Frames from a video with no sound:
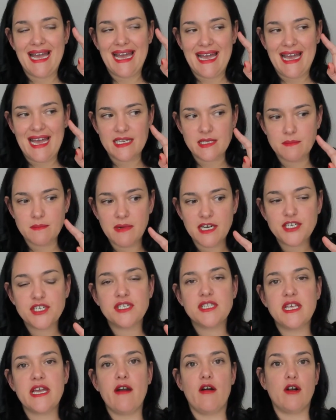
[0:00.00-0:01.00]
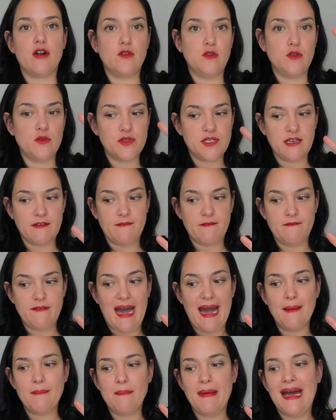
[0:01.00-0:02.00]
as much as they are losing
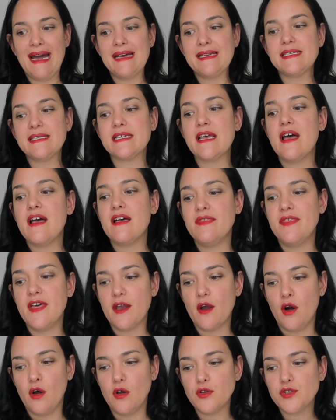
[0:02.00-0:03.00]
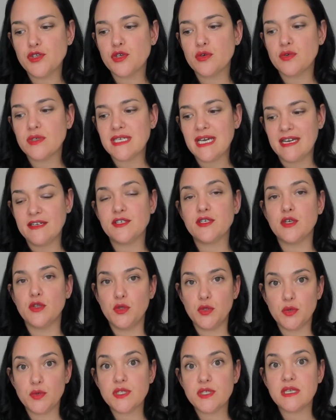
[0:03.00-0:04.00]
fat mass, they also tend to
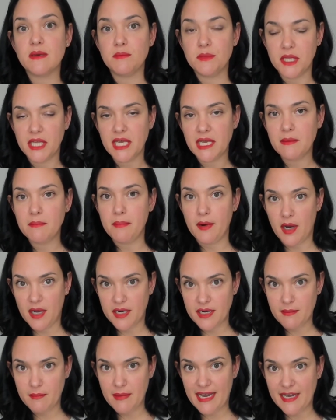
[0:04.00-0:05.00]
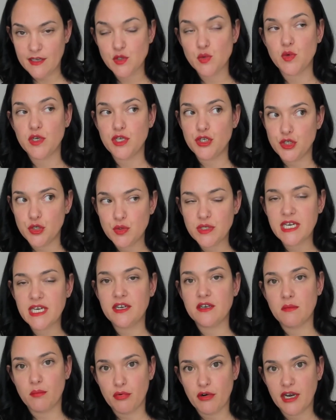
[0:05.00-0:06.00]
lose some lean body mass. We do tend
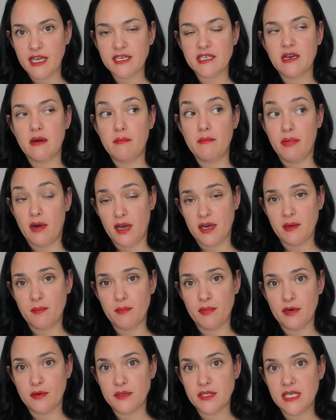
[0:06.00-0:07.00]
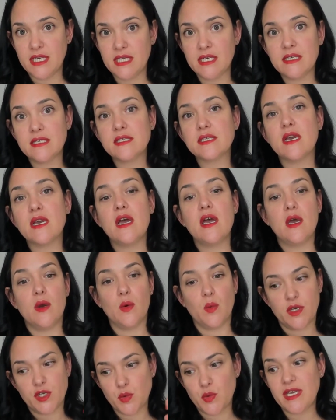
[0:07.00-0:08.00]
to break down body proteins,
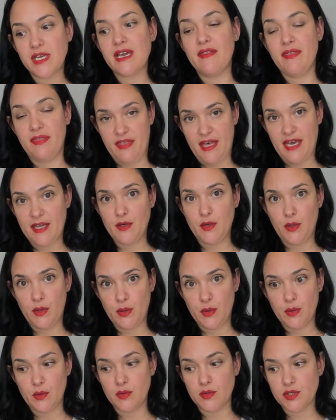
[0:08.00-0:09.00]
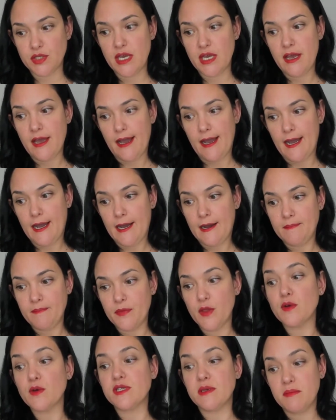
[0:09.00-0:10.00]
which we can then use
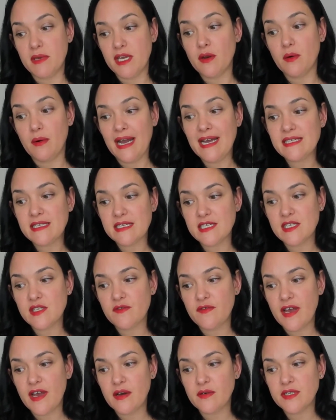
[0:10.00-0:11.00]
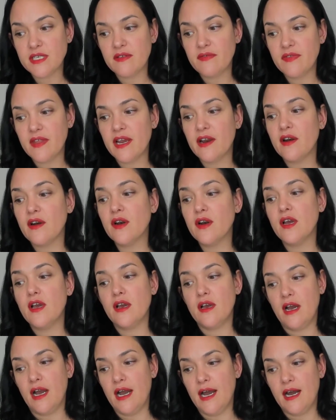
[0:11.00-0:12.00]
those amino acids found in there
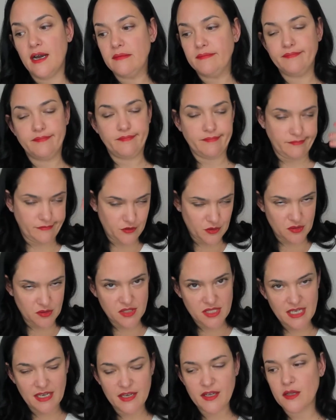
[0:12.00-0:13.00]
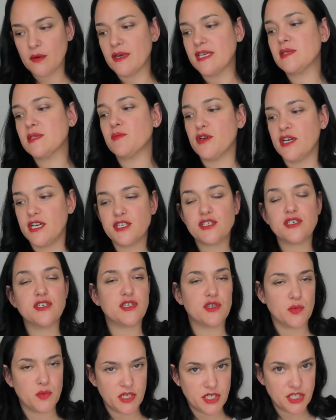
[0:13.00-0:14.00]
through cellular respiration
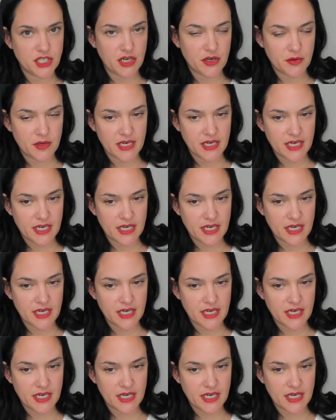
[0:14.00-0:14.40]
to regenerate